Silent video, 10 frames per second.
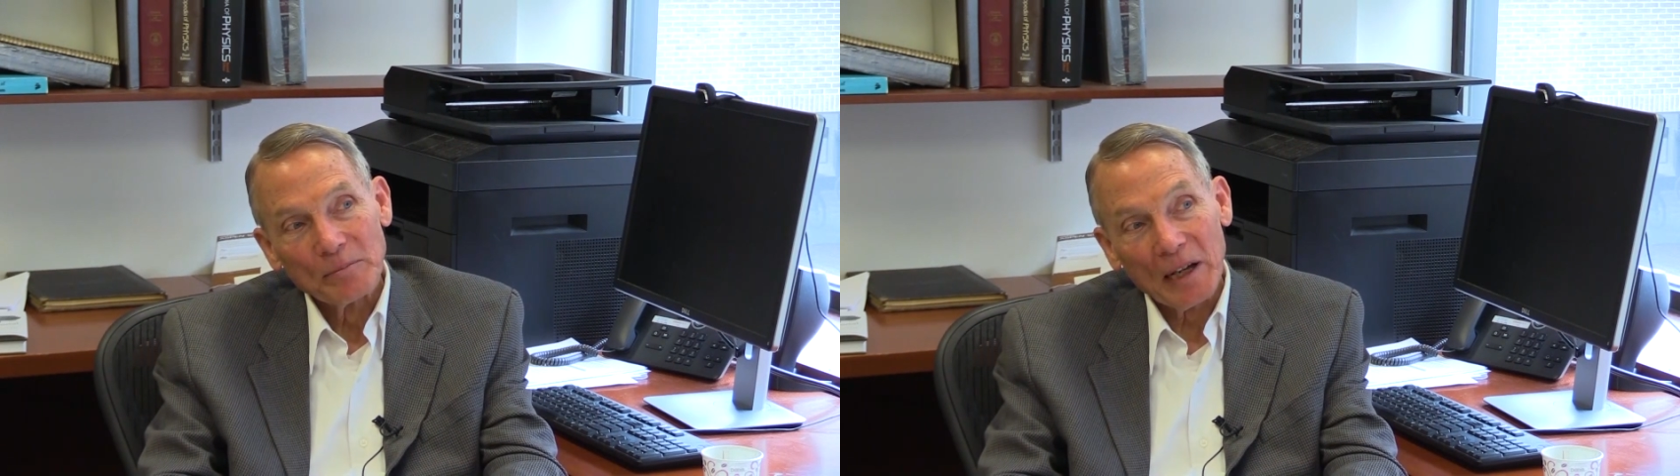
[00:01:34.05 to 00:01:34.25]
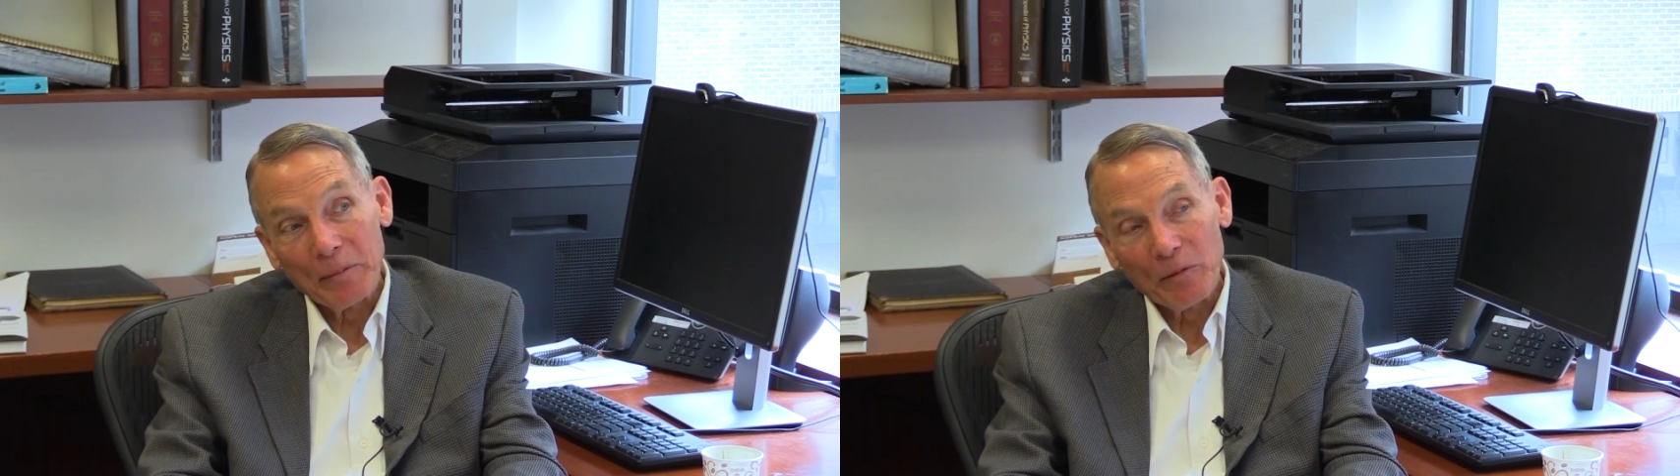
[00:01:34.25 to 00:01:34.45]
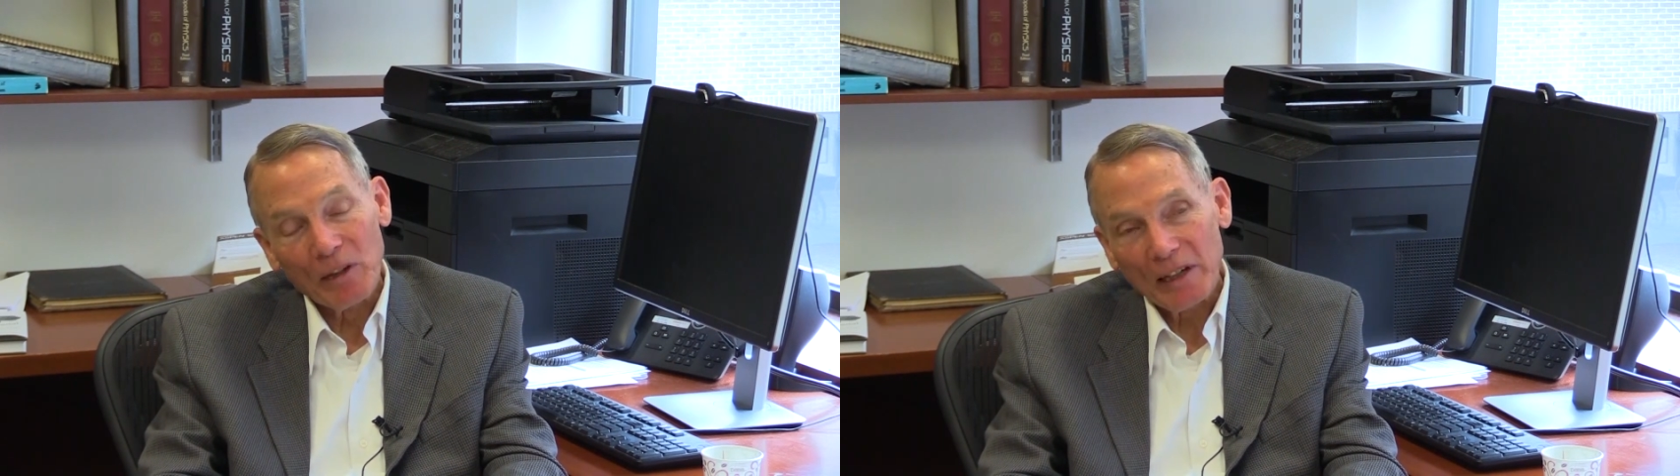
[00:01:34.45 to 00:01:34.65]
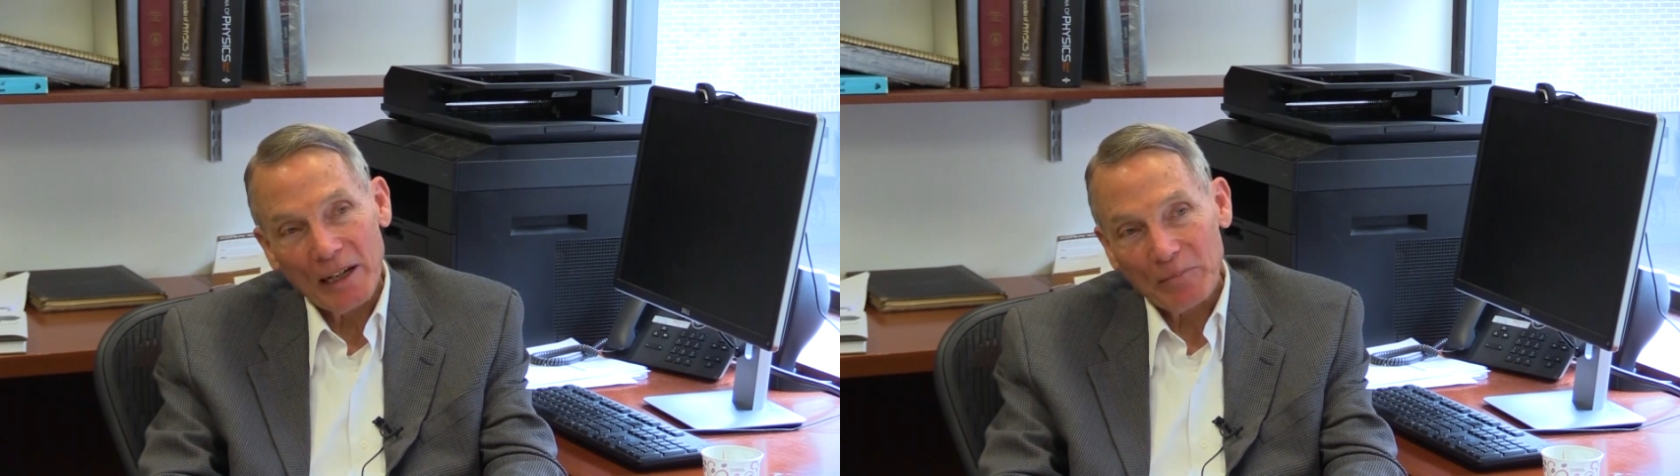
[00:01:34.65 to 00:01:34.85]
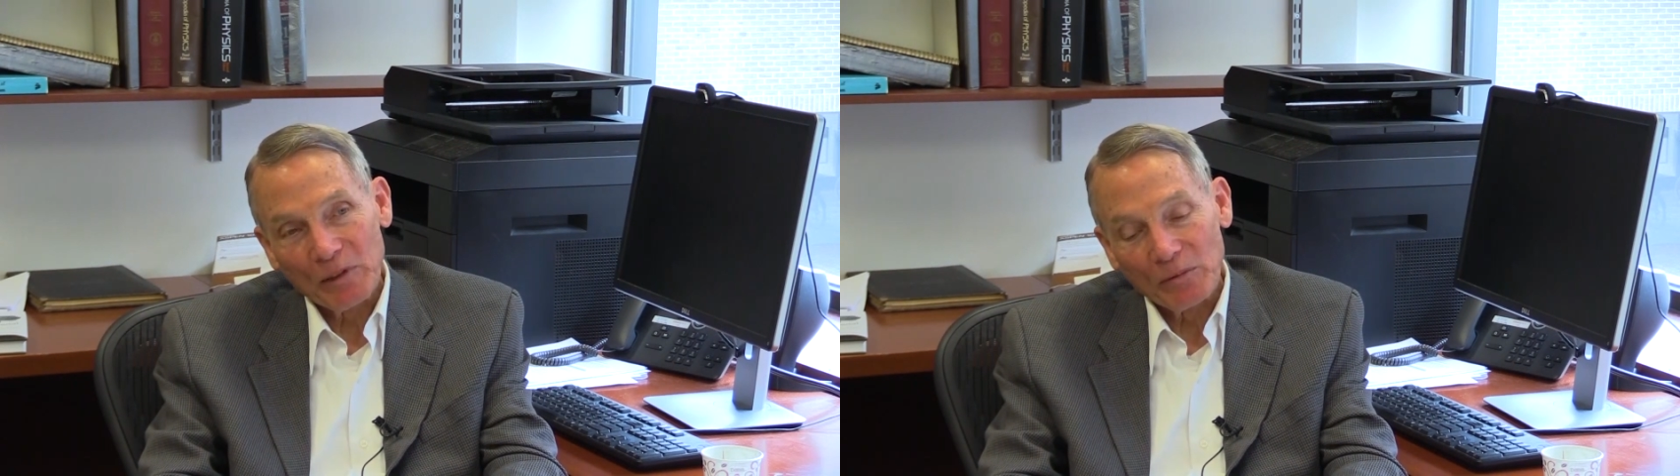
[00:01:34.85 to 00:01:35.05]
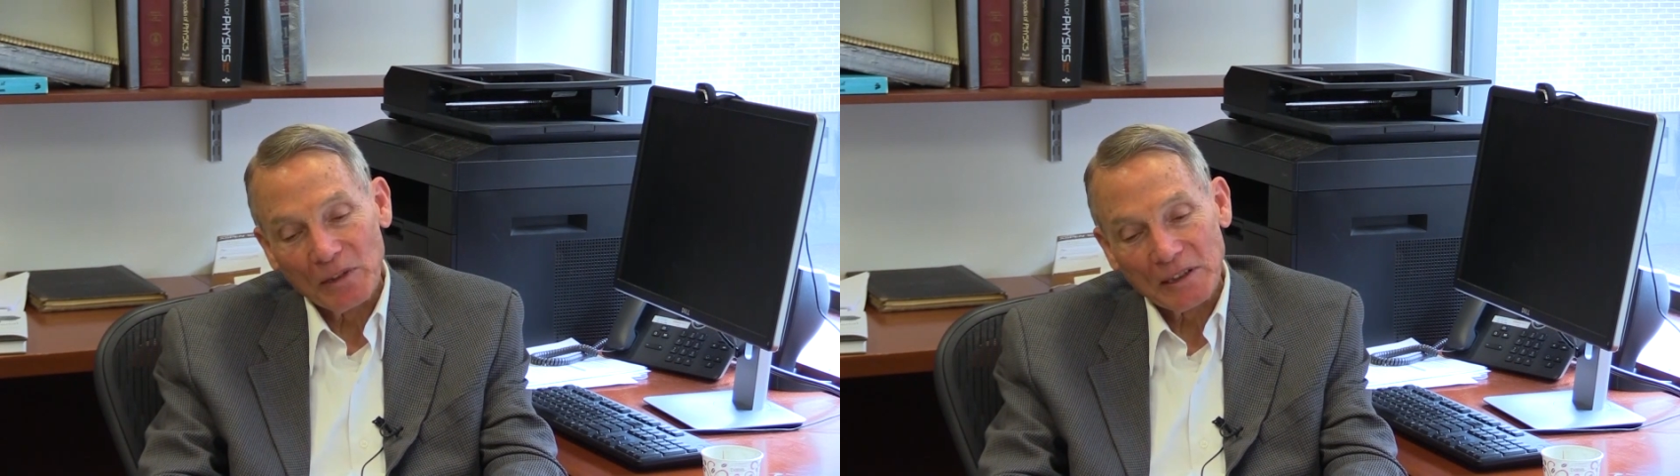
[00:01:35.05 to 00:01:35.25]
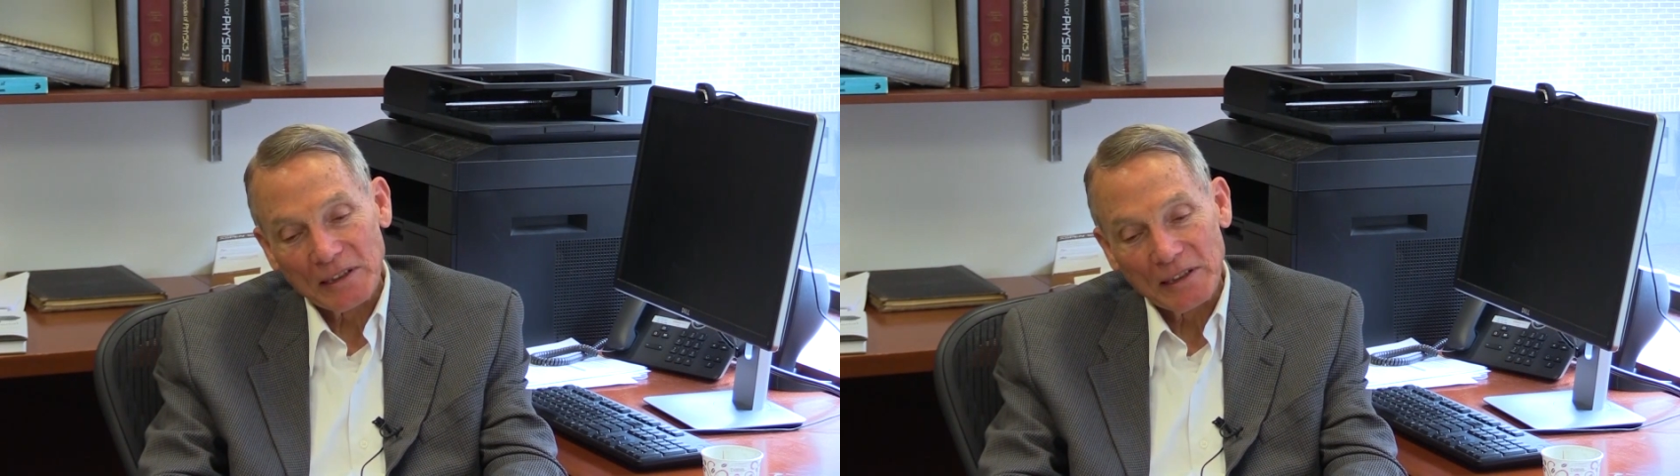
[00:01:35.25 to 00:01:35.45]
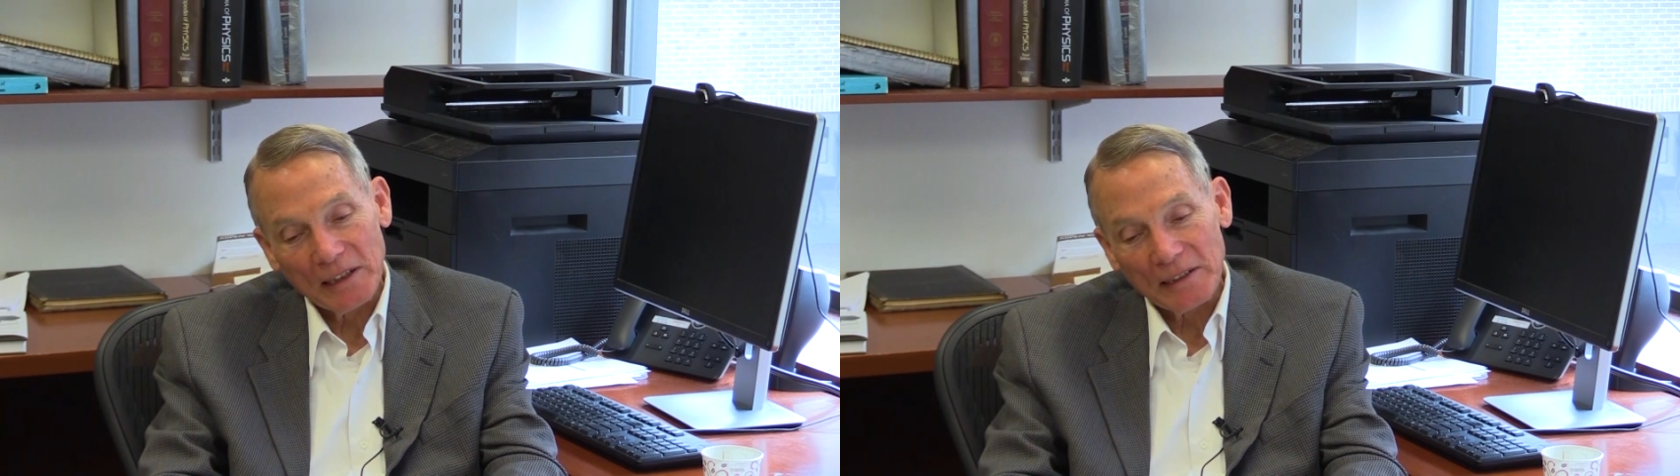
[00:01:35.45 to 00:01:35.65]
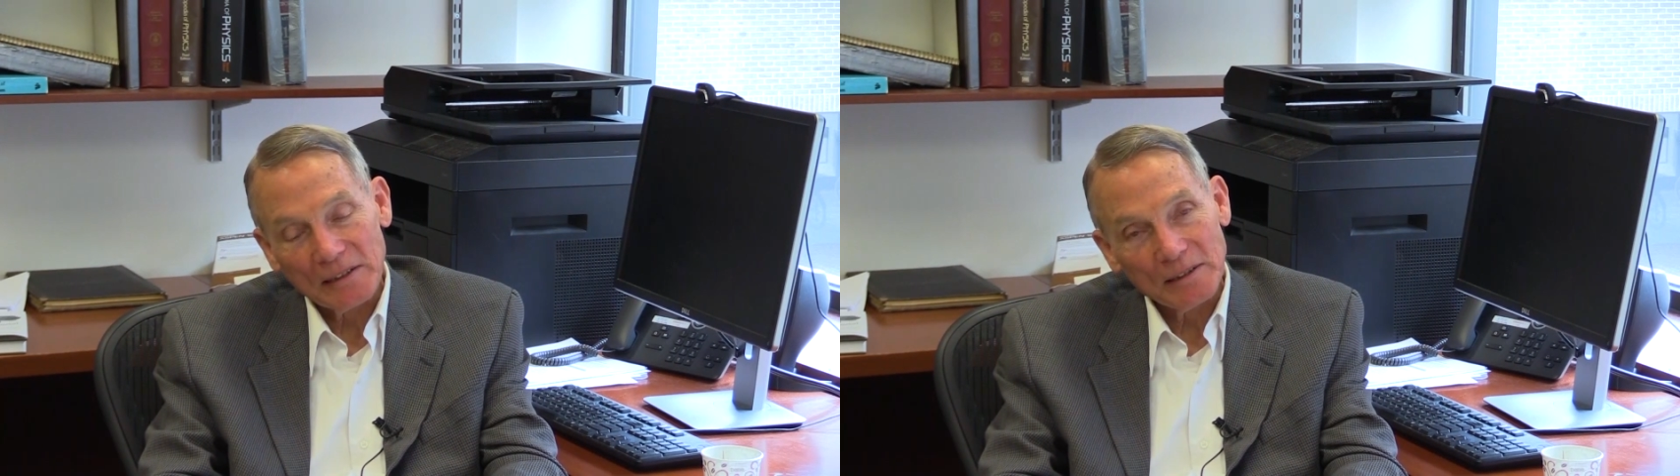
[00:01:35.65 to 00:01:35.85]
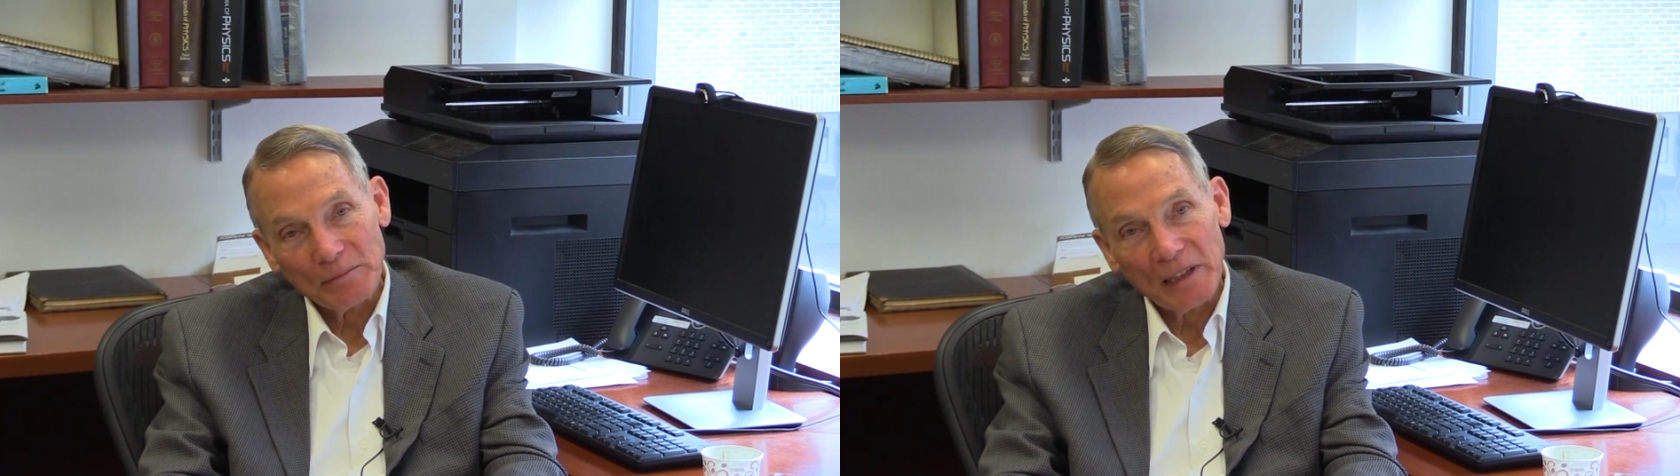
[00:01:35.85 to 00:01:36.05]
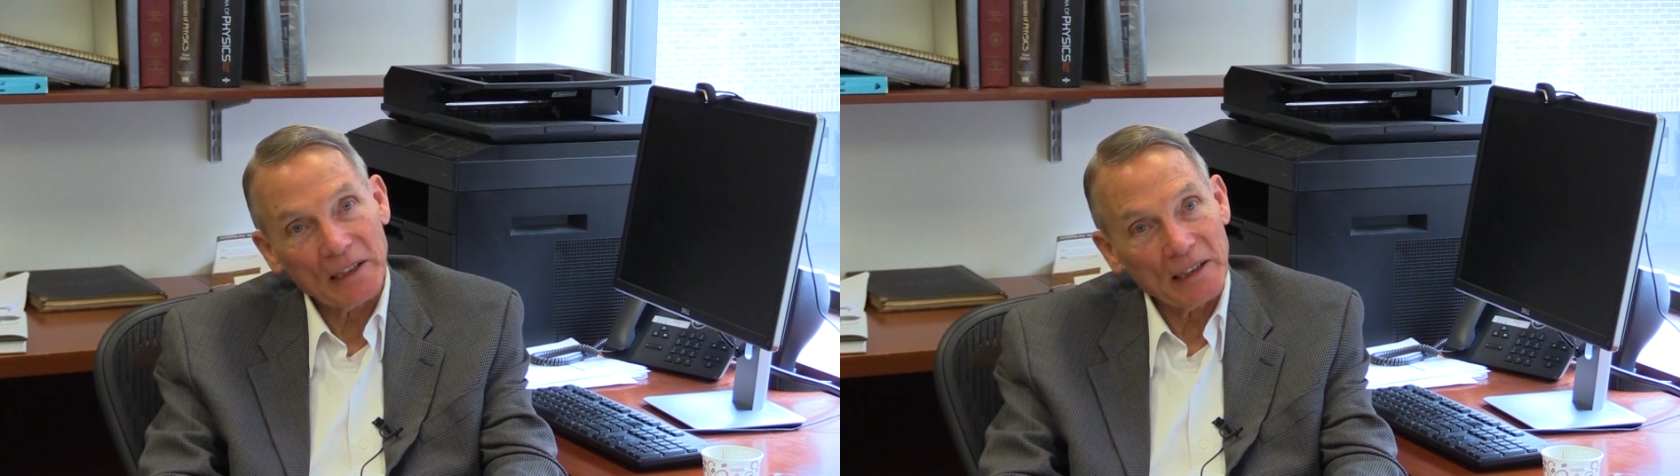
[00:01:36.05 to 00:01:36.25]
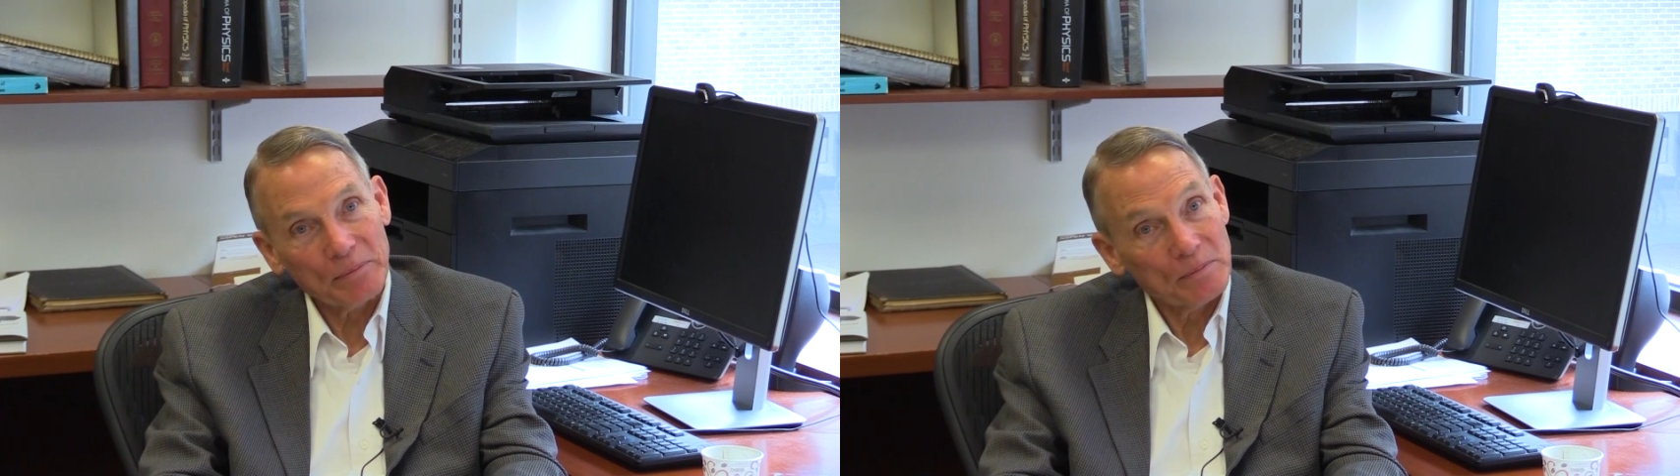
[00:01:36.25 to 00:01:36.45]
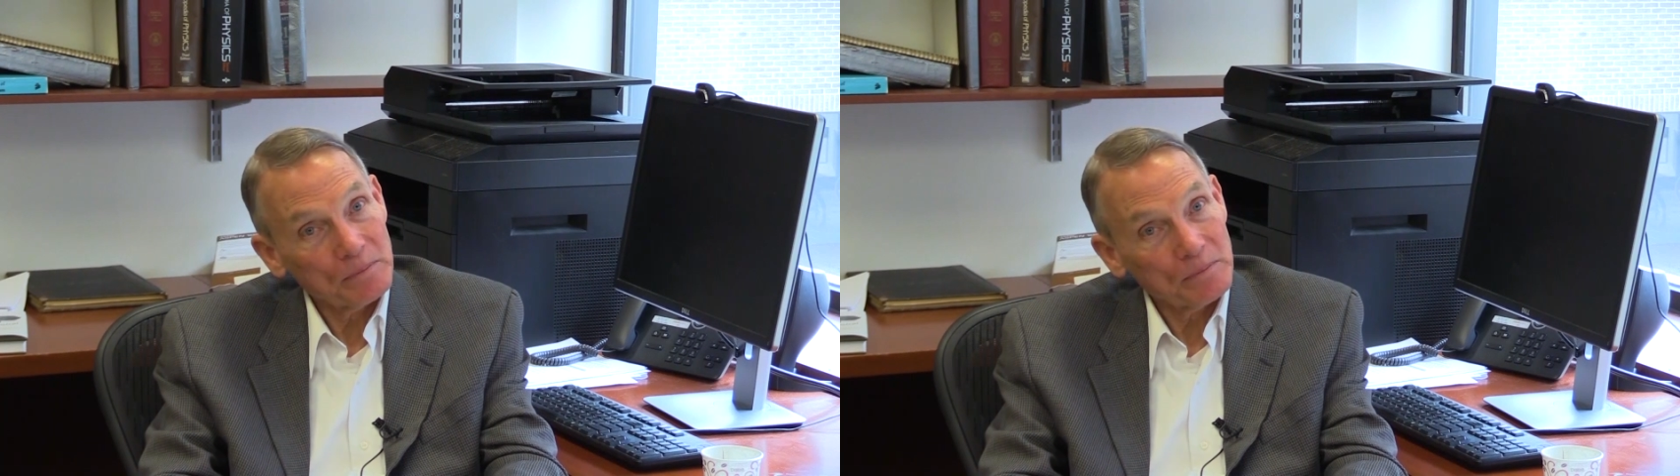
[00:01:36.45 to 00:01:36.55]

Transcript: maybe what happened was that many